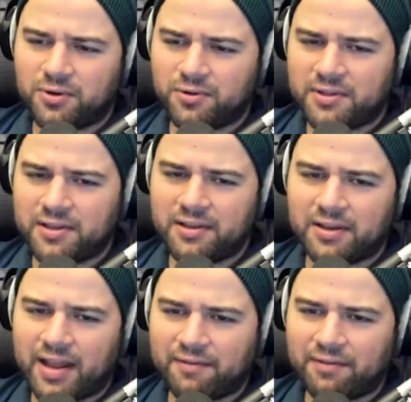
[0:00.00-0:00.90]
only
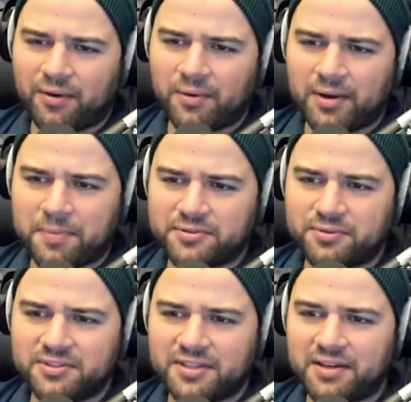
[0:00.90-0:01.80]
going to have like a 1
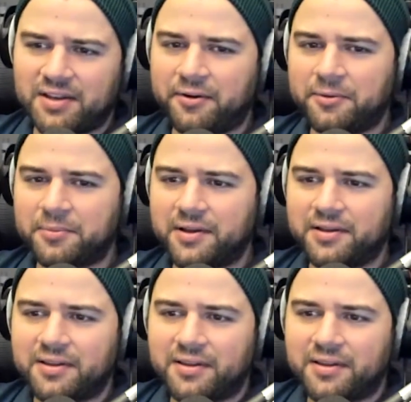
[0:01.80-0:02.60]
episode stint here, but